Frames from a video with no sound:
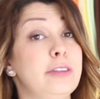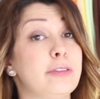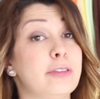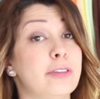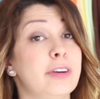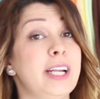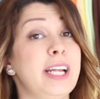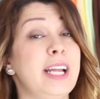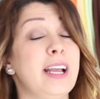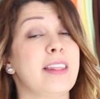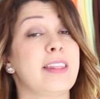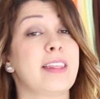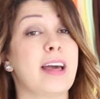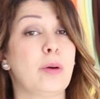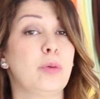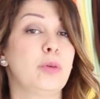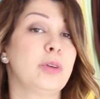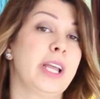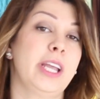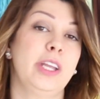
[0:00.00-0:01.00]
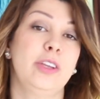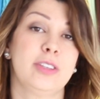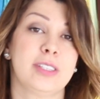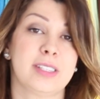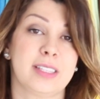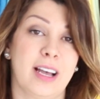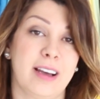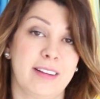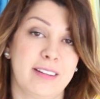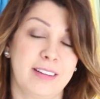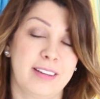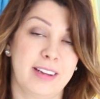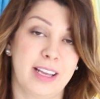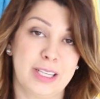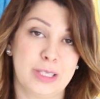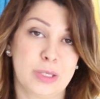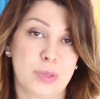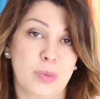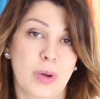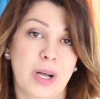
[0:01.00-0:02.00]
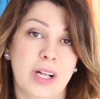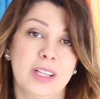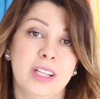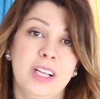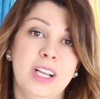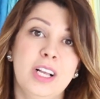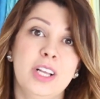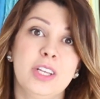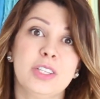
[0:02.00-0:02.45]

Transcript: free. That will get you started as well.